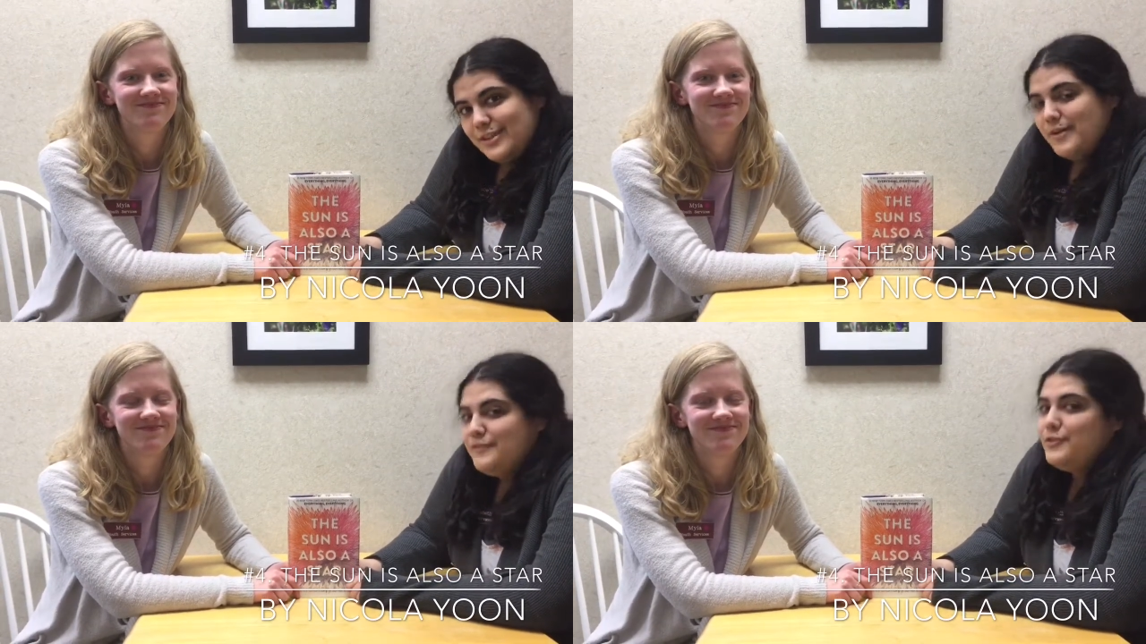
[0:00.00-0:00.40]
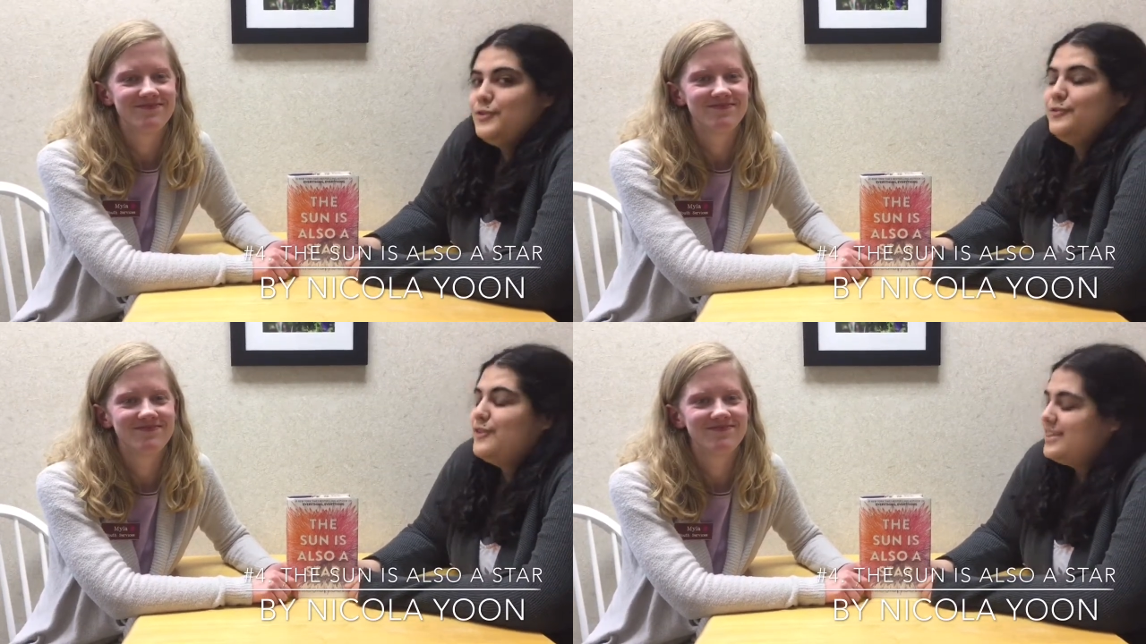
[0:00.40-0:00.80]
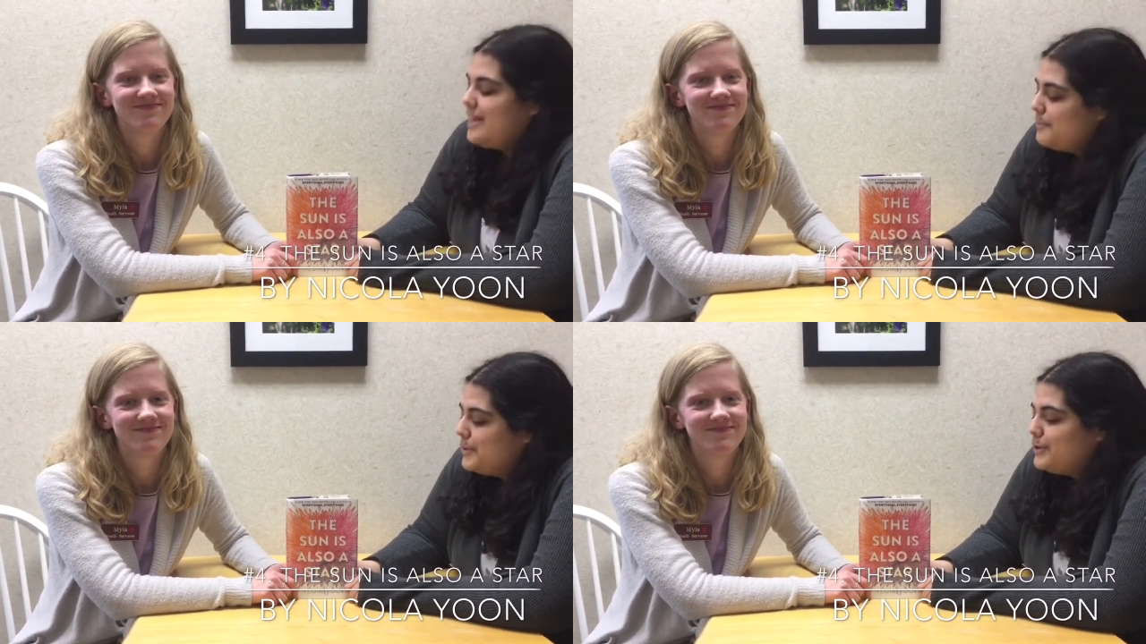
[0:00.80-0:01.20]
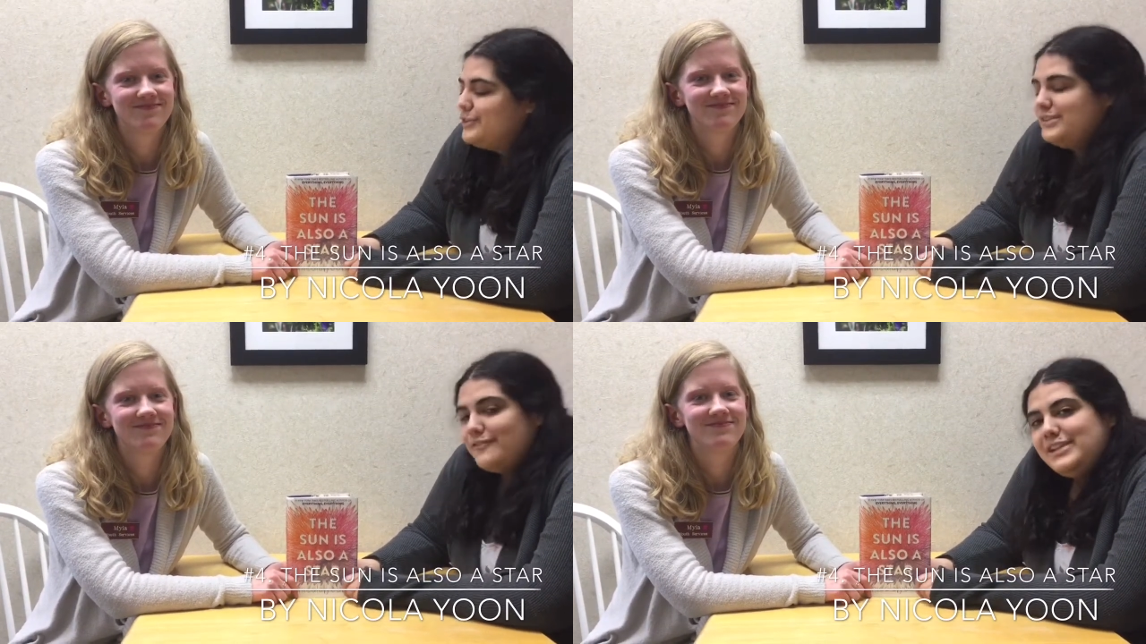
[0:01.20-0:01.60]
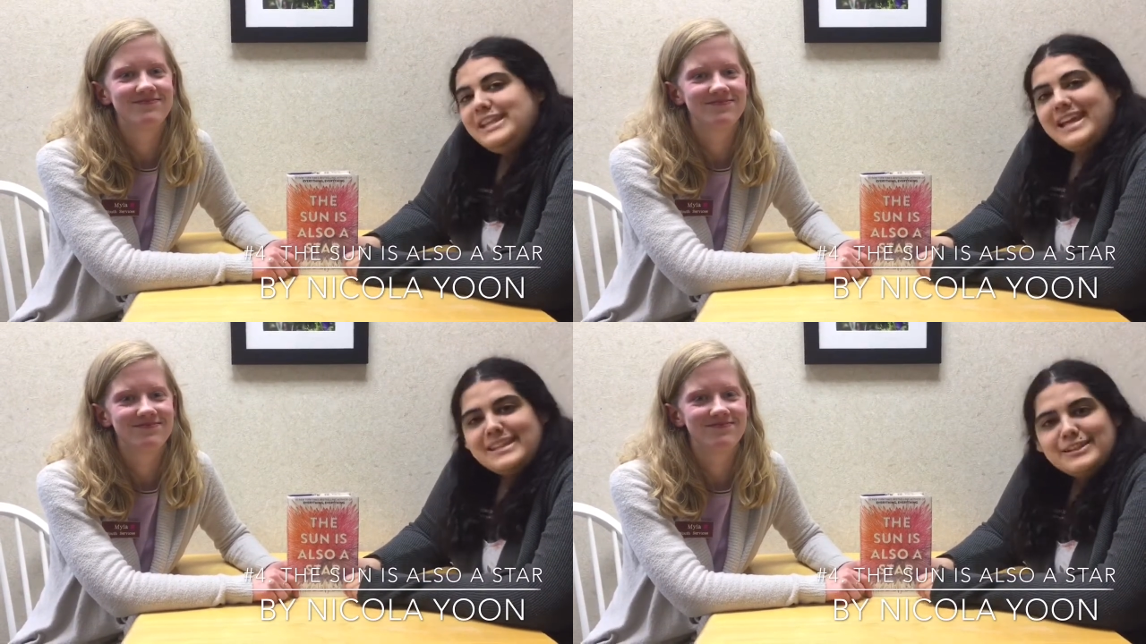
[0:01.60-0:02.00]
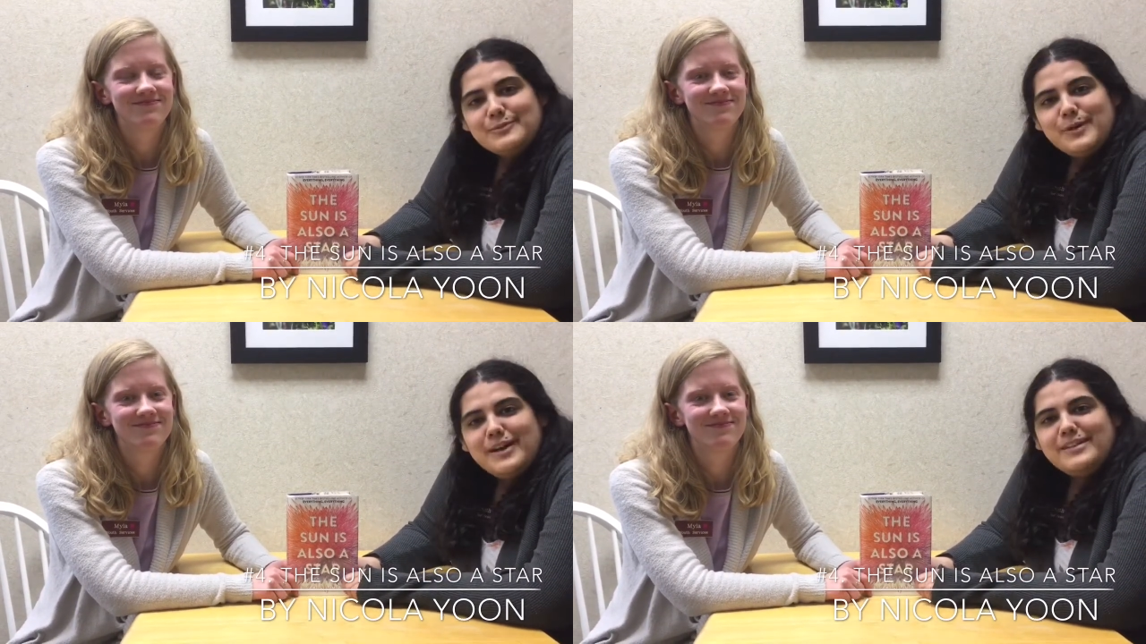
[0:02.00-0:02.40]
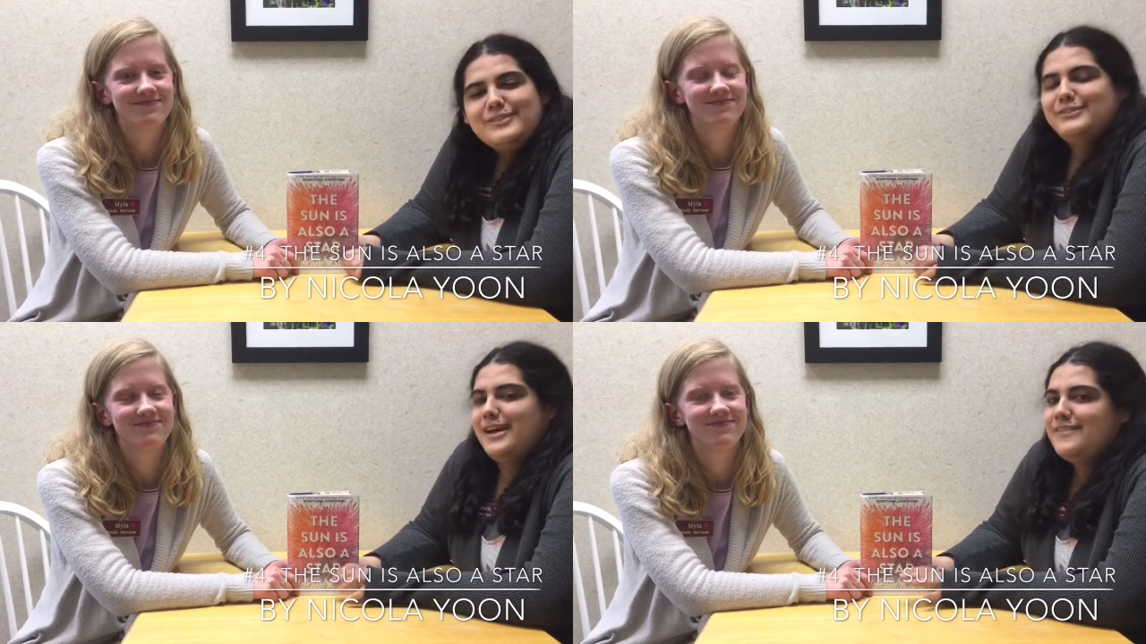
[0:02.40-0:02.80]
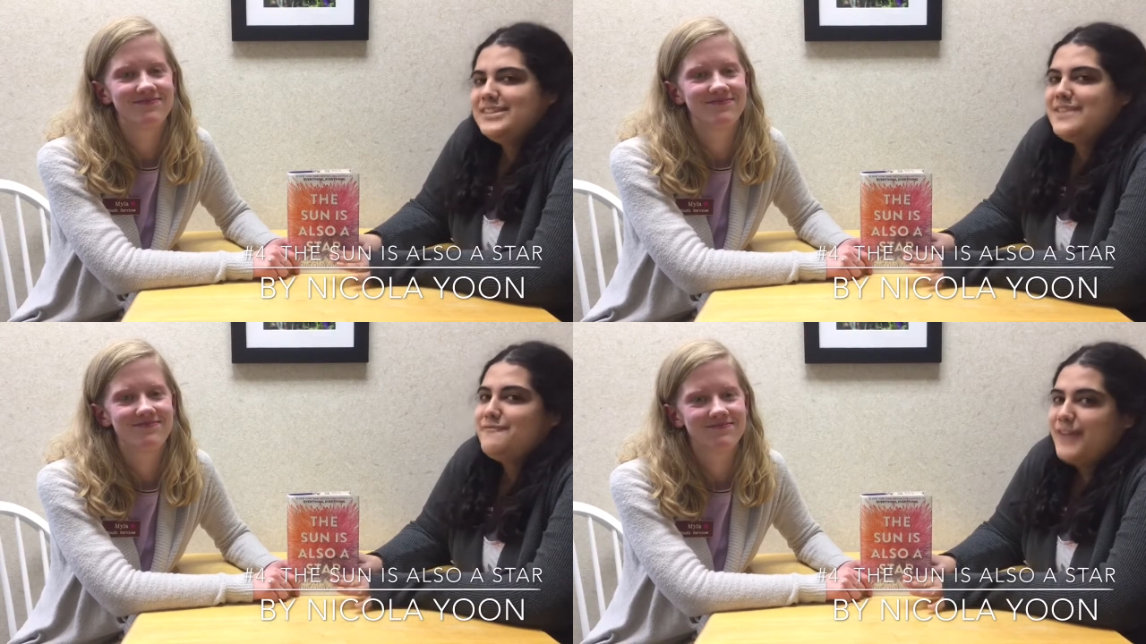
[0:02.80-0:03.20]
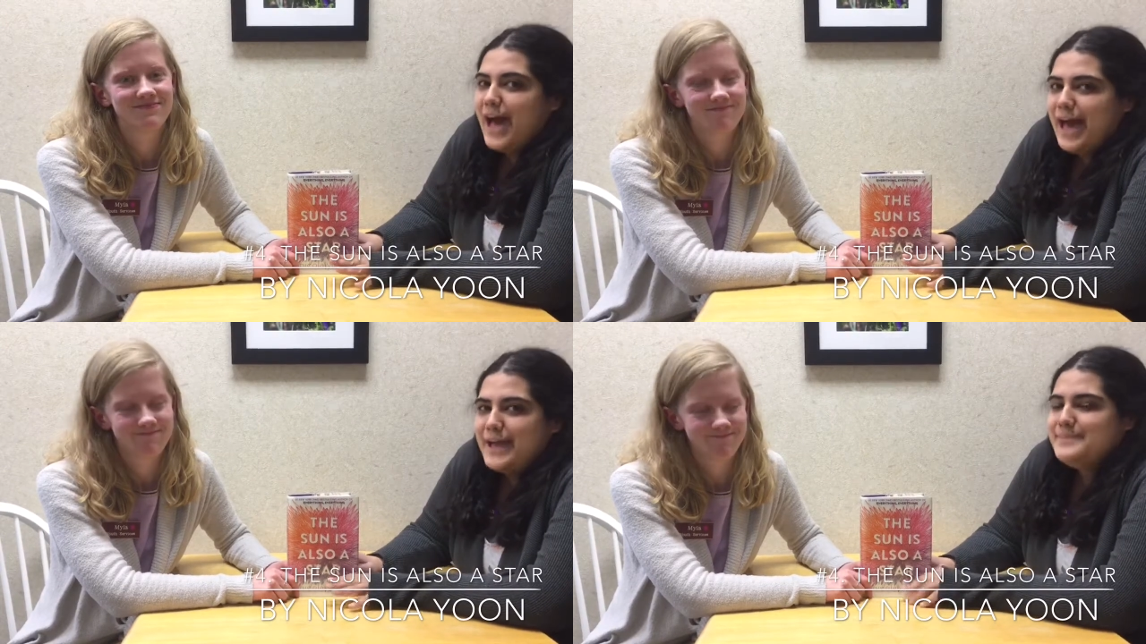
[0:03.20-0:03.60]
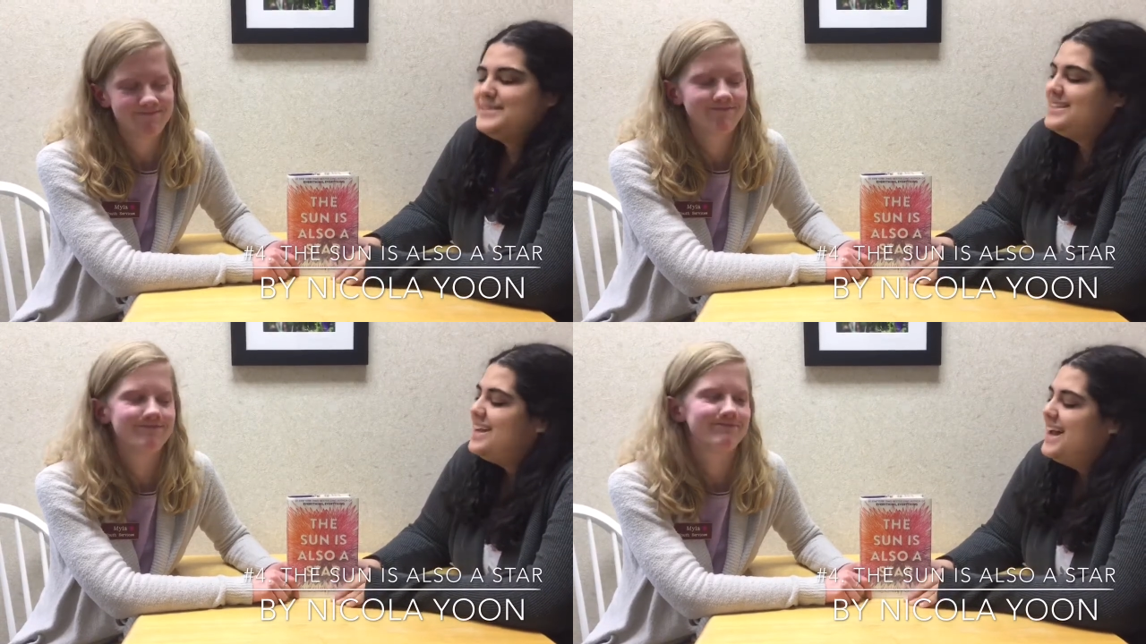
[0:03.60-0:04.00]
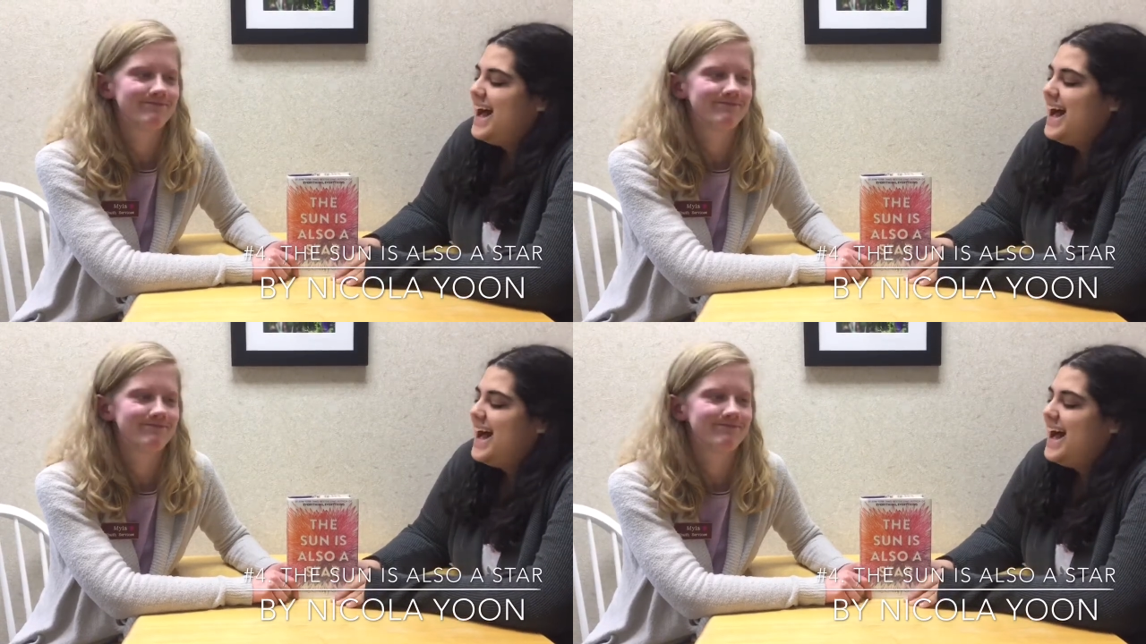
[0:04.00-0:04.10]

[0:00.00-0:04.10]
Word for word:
Speaker 1: So if you read that book, you'll definitely like this one. There's a lot of the same vibes.